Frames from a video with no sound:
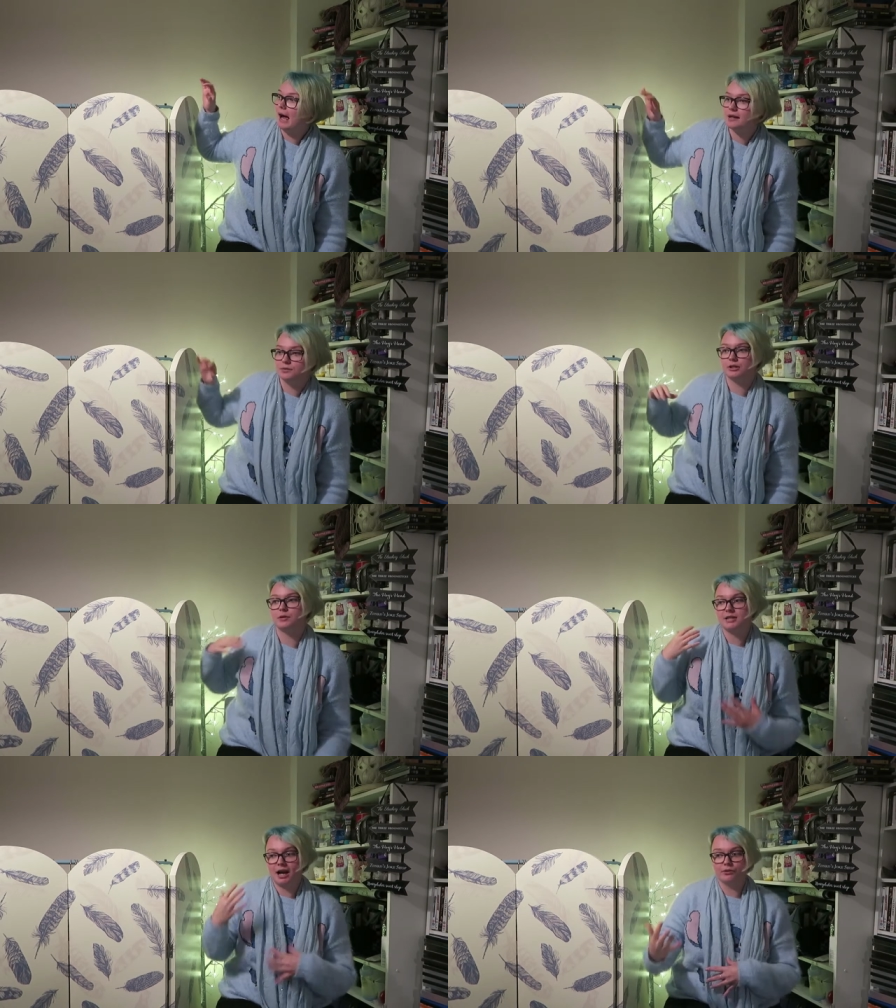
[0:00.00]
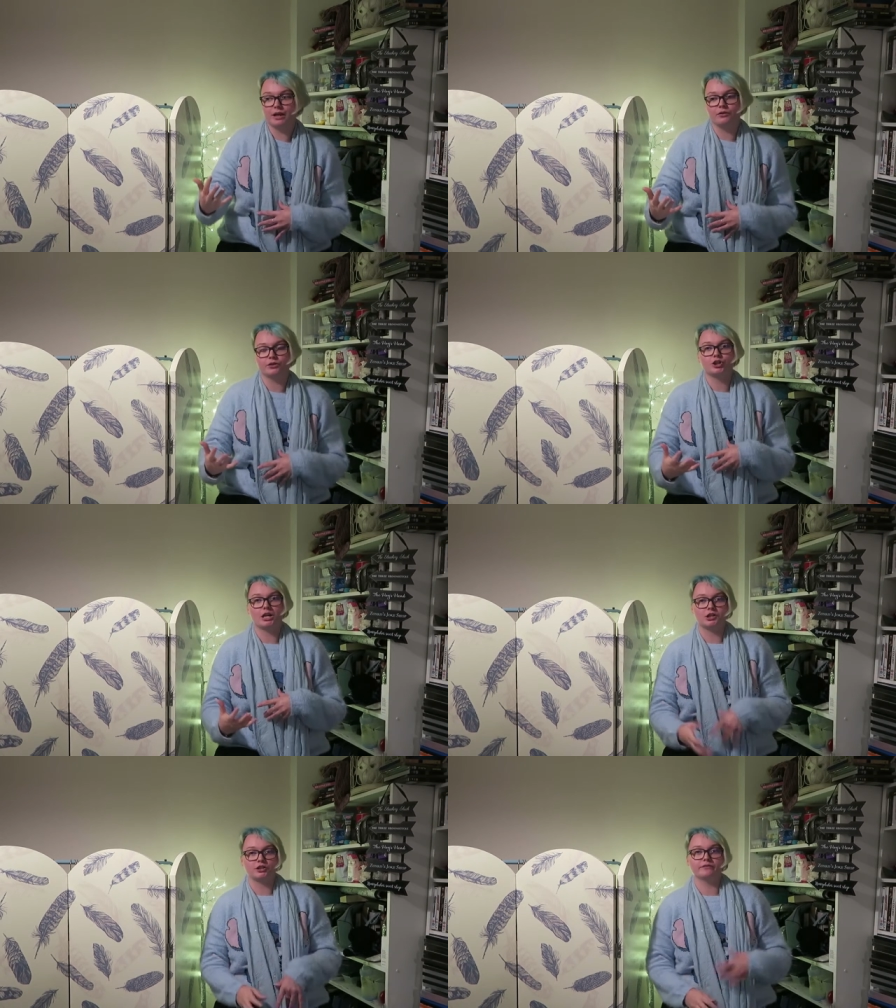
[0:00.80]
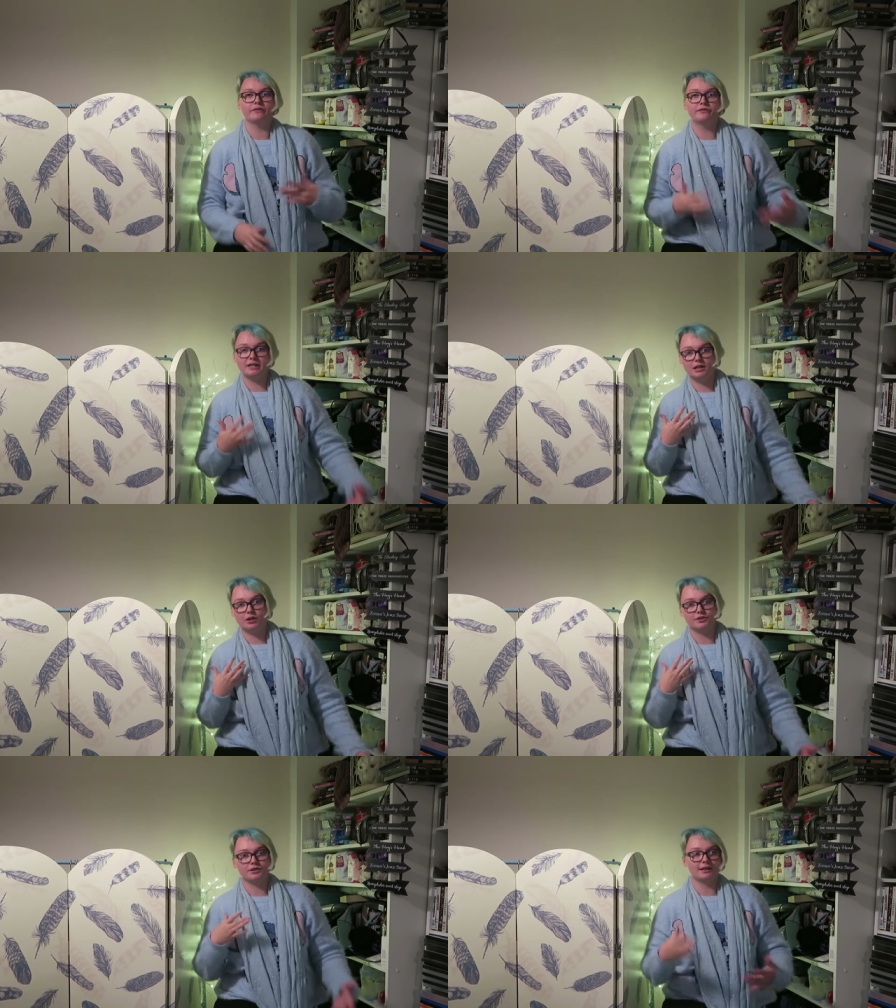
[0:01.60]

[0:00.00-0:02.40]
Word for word: as when I'm down here and changing from videos